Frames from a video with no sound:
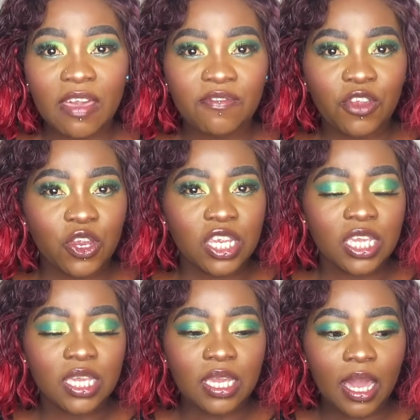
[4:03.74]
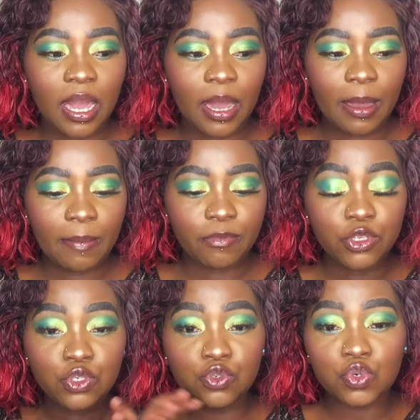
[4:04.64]
have very
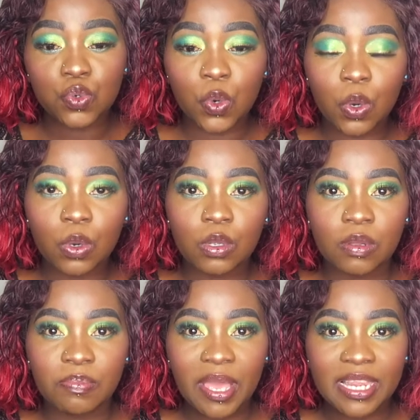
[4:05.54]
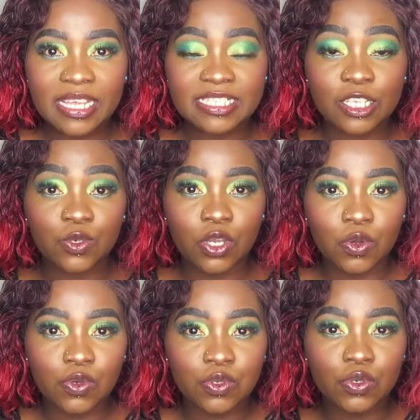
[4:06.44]
neutral palettes that you can
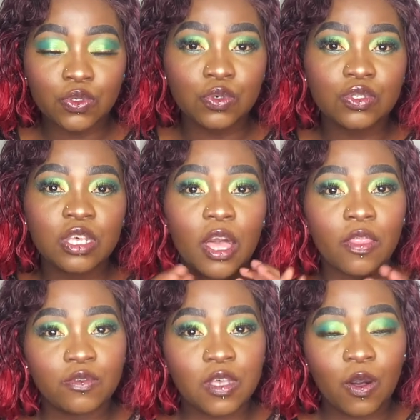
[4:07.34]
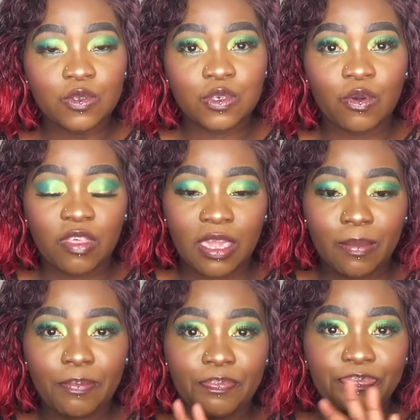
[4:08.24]
also use. Those are also
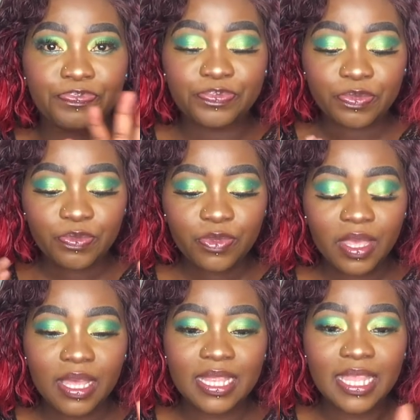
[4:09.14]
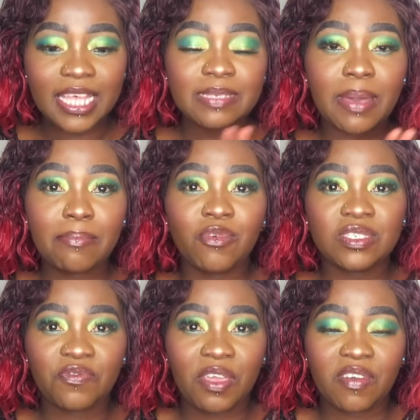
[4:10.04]
there. That's my
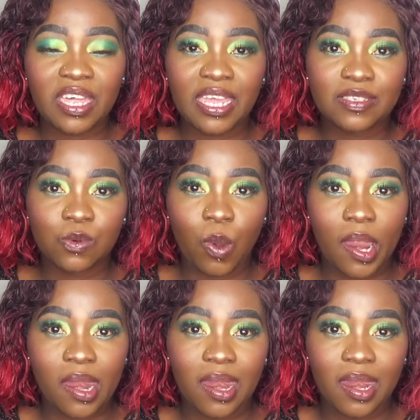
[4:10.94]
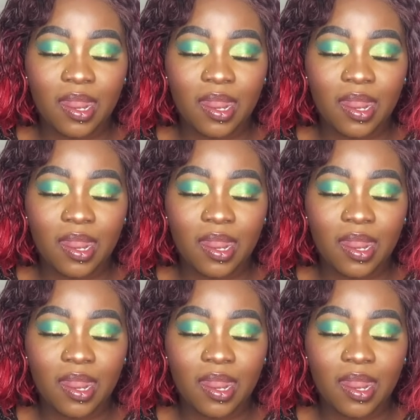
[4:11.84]
most favorite one.